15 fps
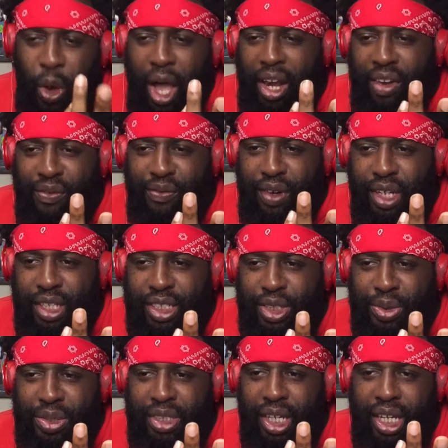why the fuck is
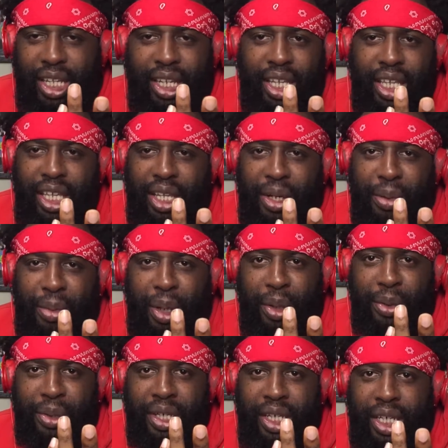you sucking the heel,
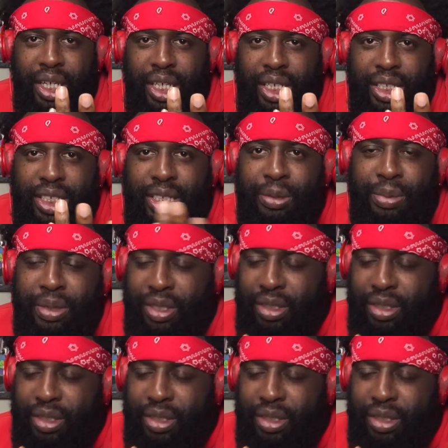bro? She,